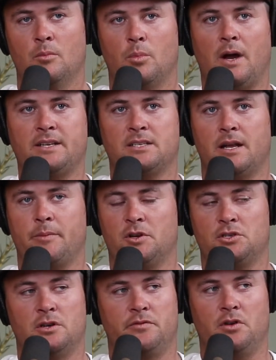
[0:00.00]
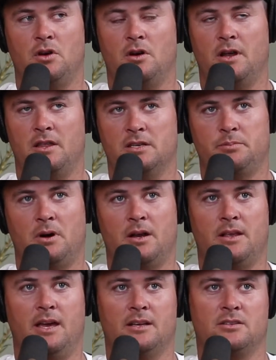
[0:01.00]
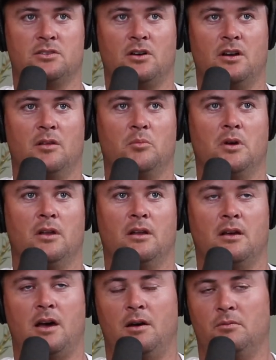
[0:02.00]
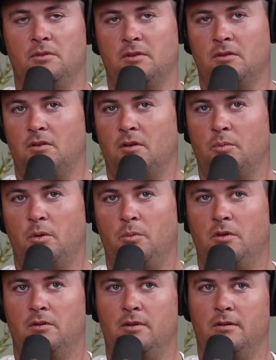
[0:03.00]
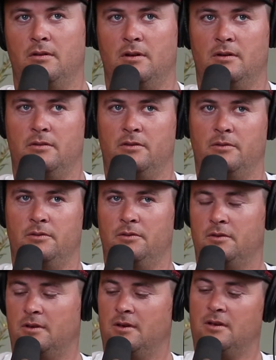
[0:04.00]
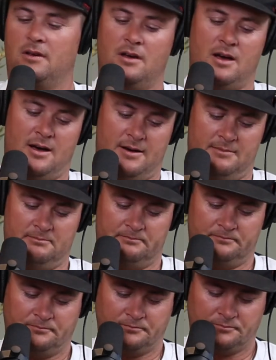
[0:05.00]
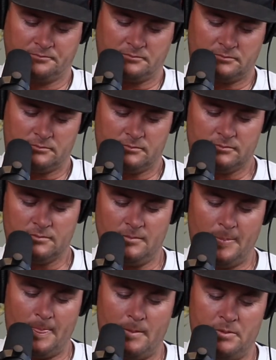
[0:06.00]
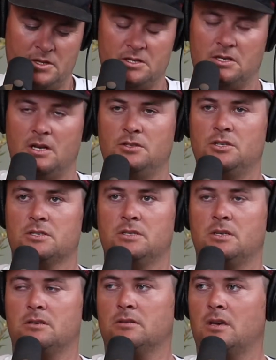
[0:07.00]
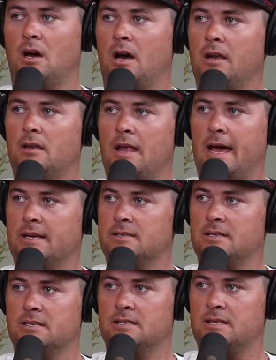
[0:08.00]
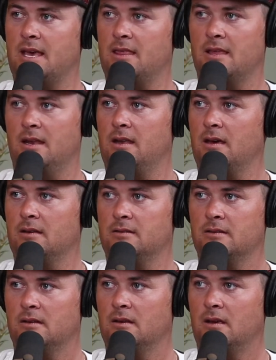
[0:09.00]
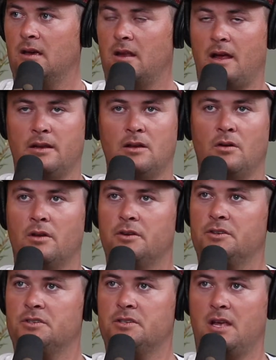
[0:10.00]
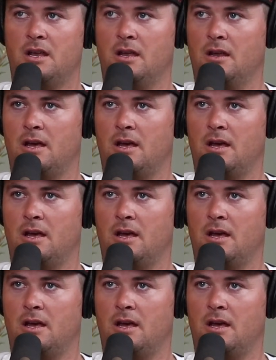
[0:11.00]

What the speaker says: Bryson, I'm not sure if you heard how this podcast started, but I was in a grumpy mood too. I understand what you're saying. But just God has this thing that he does, and I don't understand it.